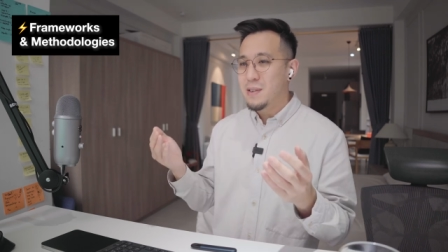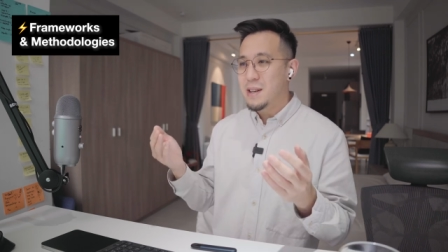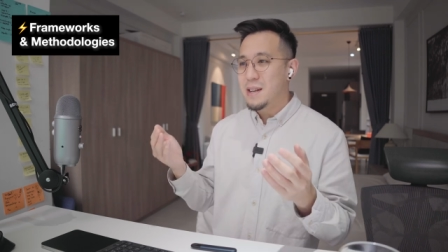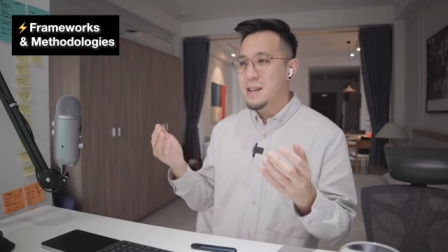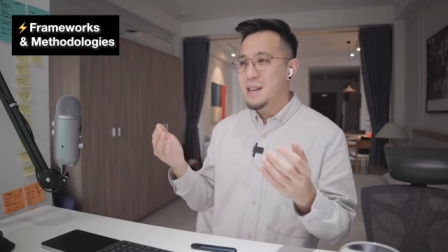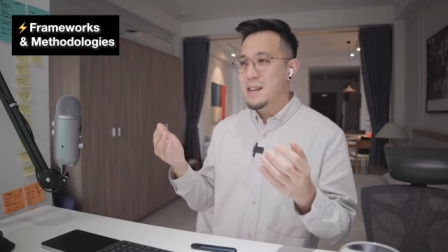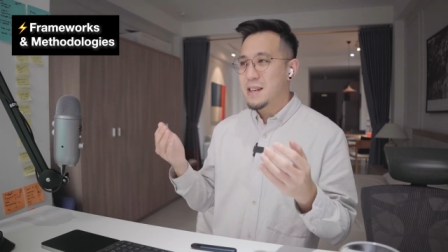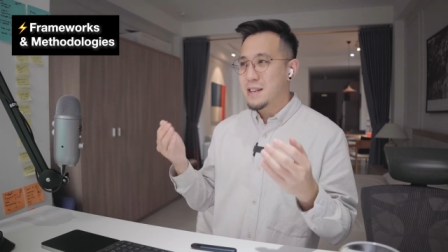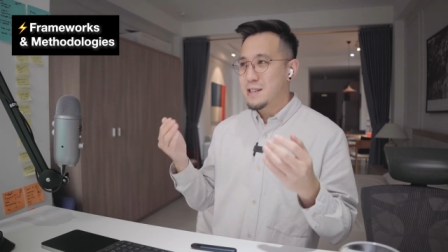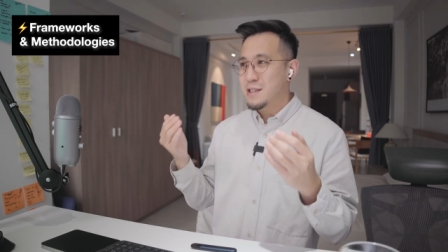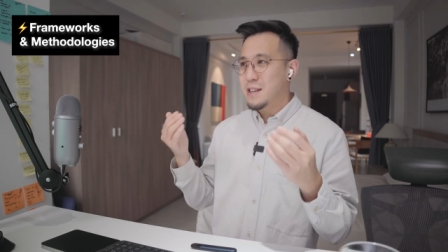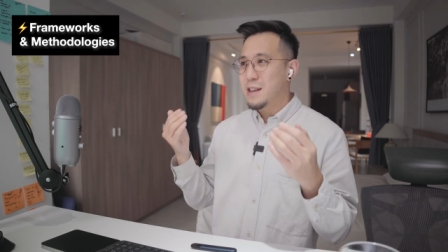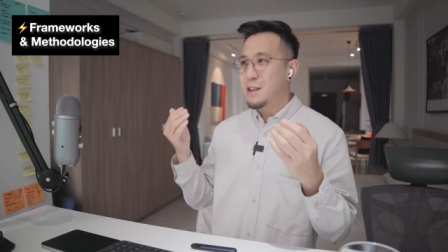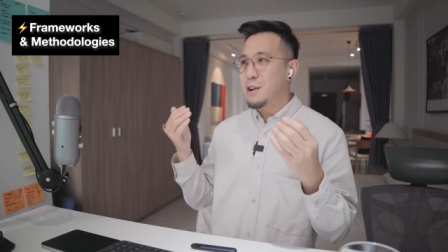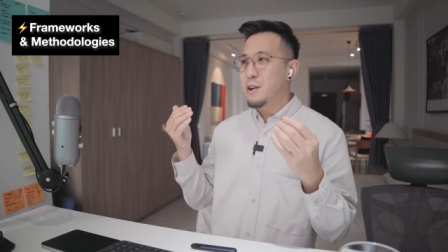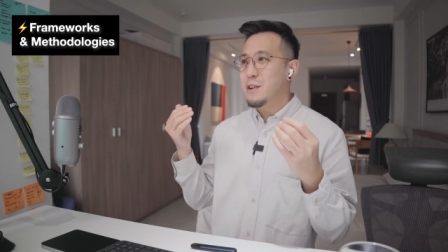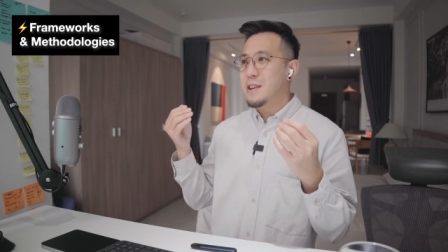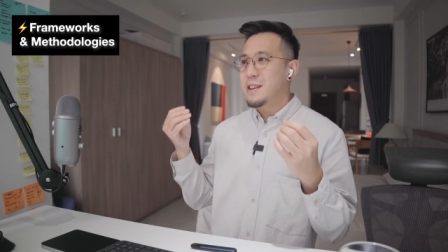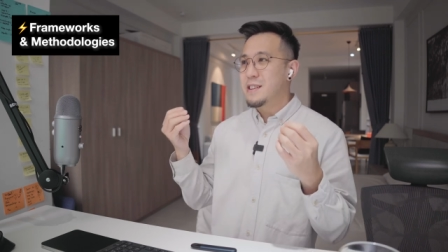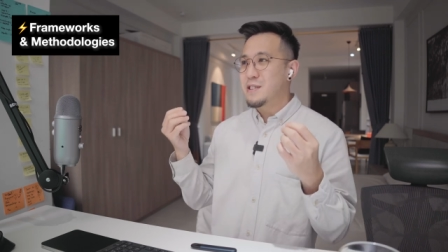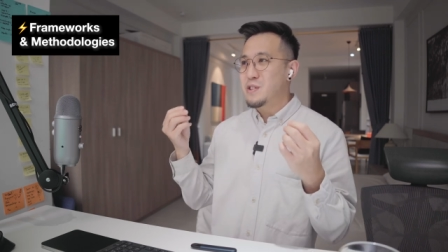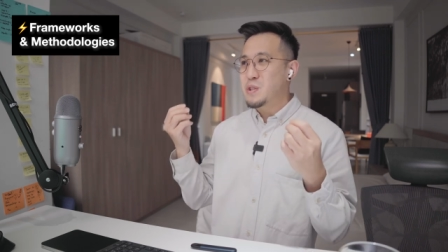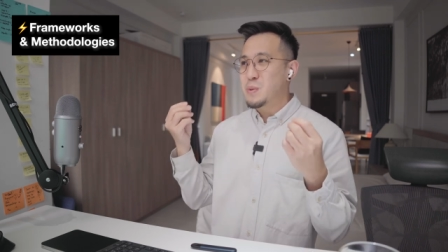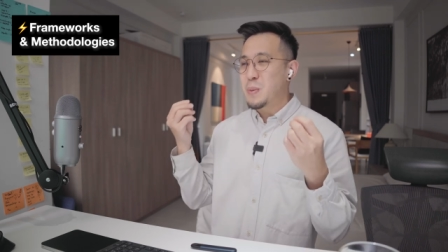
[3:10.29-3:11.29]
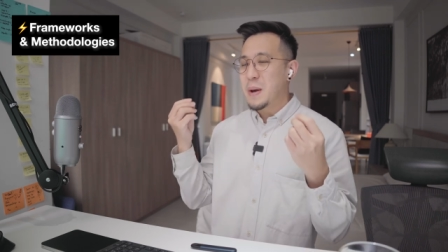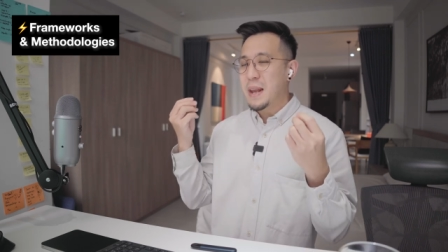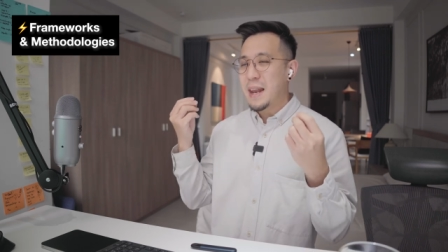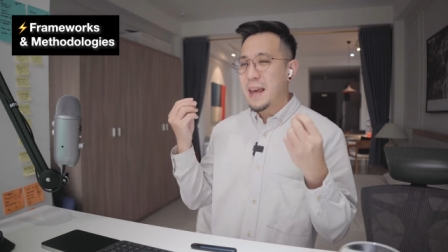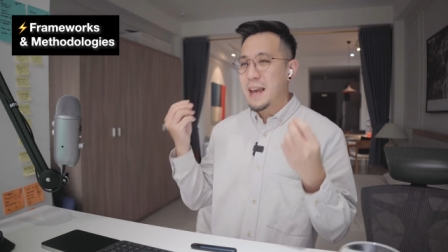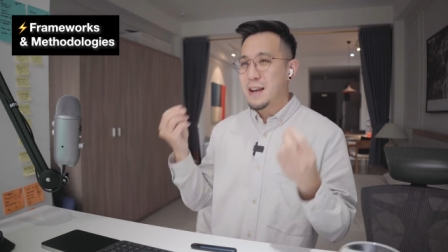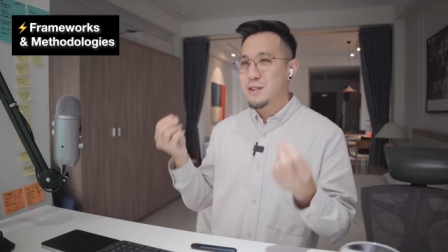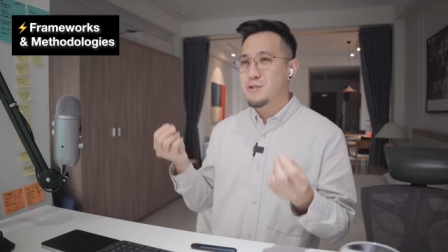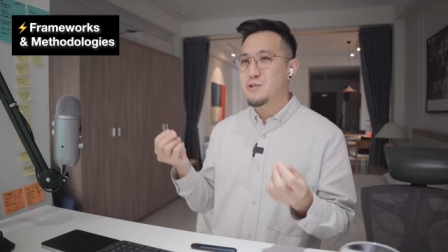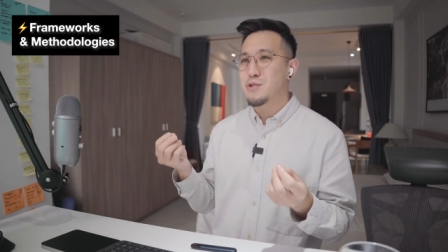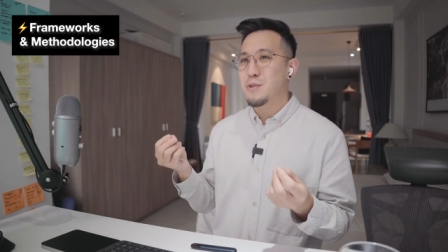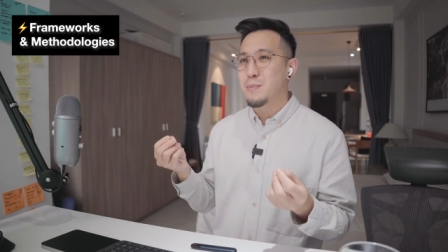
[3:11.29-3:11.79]
it, because they don't need to spend
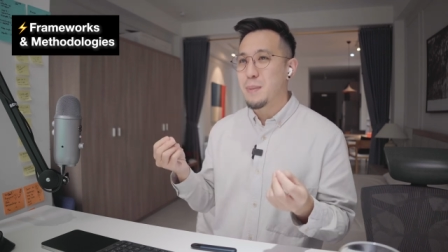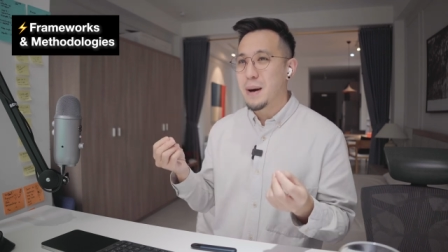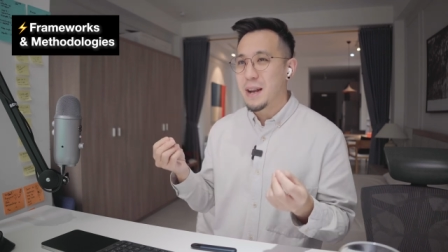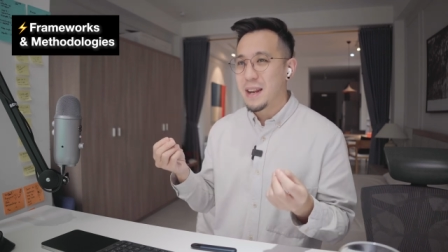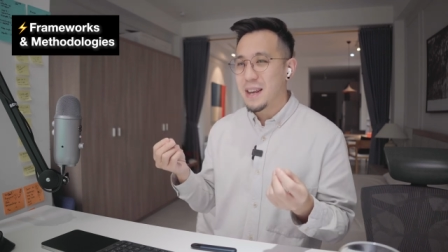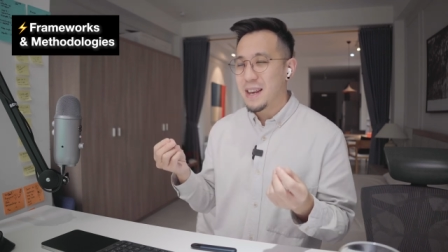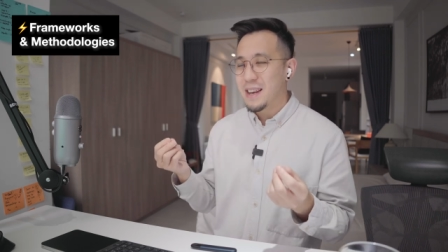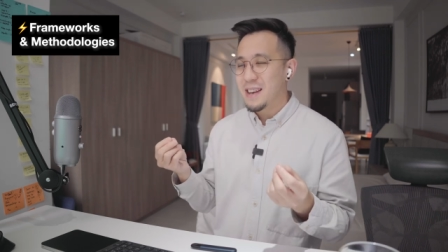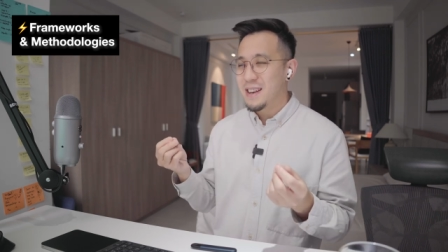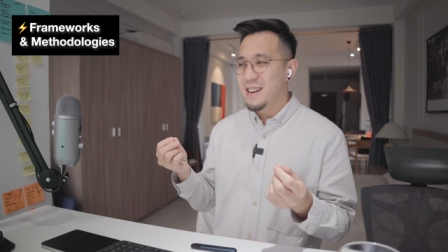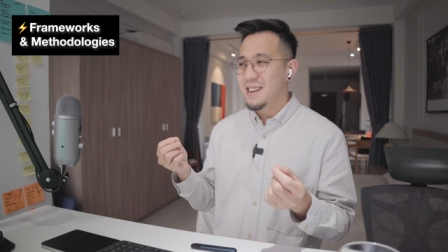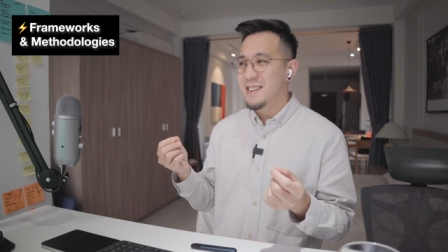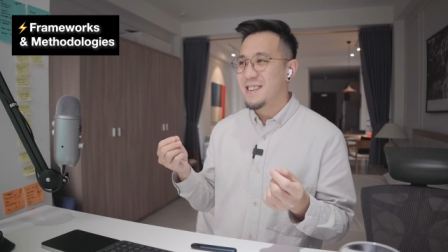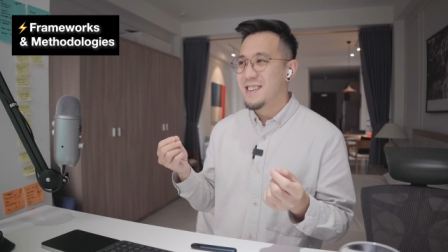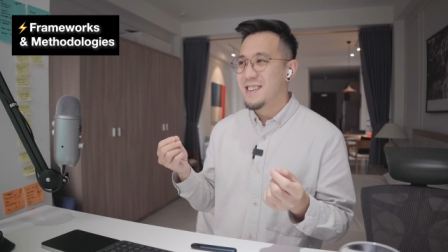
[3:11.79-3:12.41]
extra money